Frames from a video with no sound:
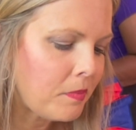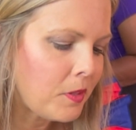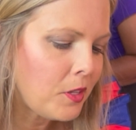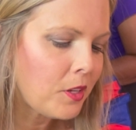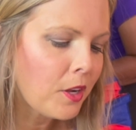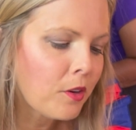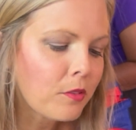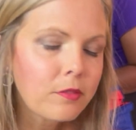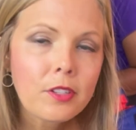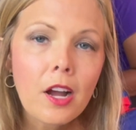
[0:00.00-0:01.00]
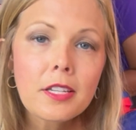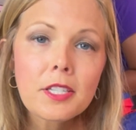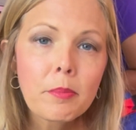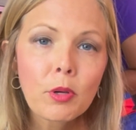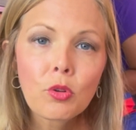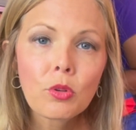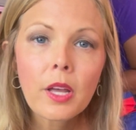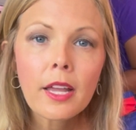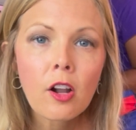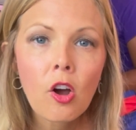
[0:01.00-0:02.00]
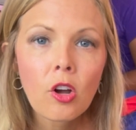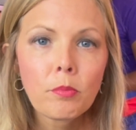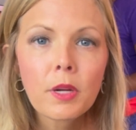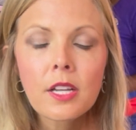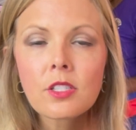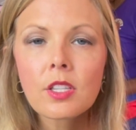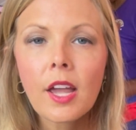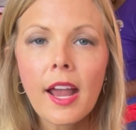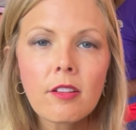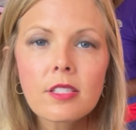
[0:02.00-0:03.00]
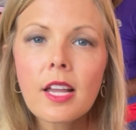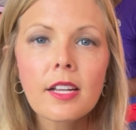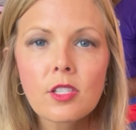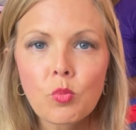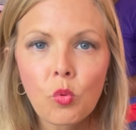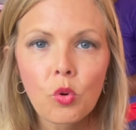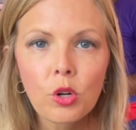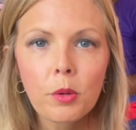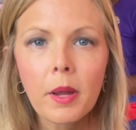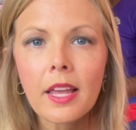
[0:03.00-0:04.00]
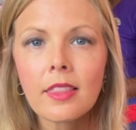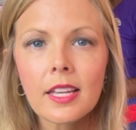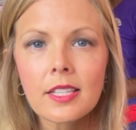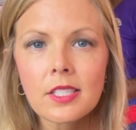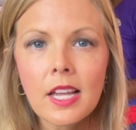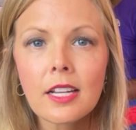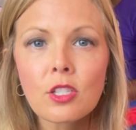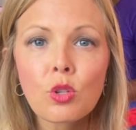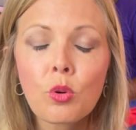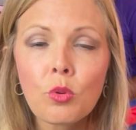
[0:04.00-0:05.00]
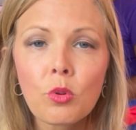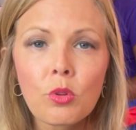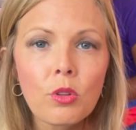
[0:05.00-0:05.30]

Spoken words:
You know, not typical at all because the outside is warm and the inside is cool.